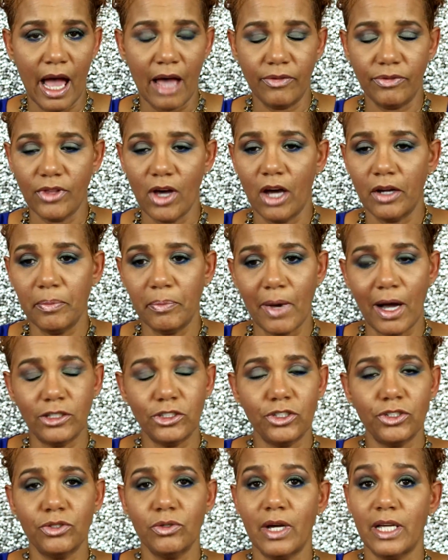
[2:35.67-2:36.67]
I thought
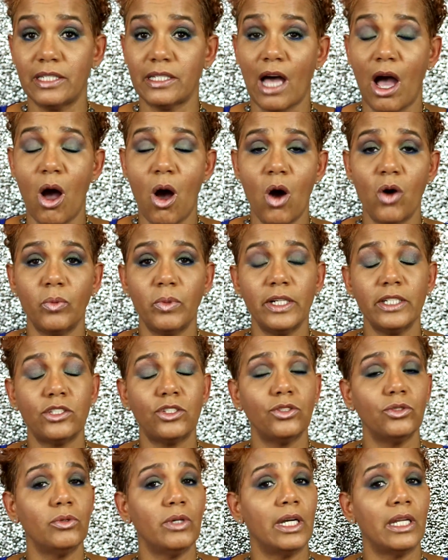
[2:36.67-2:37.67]
about you as I always
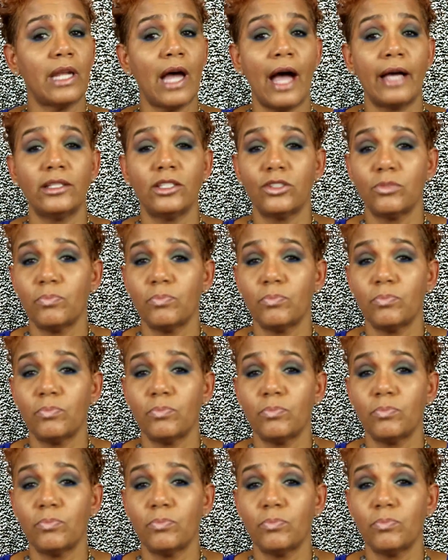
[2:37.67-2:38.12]
do, and I